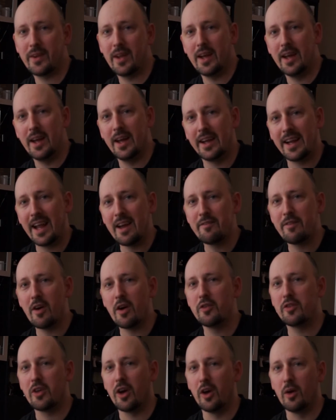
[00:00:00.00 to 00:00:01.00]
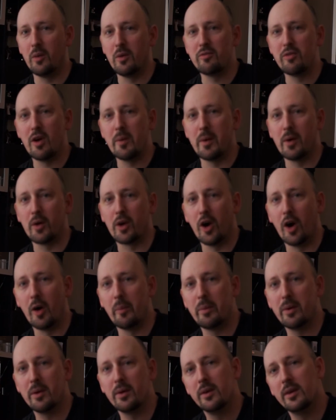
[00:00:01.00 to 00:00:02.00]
and get a photo with RoboCop.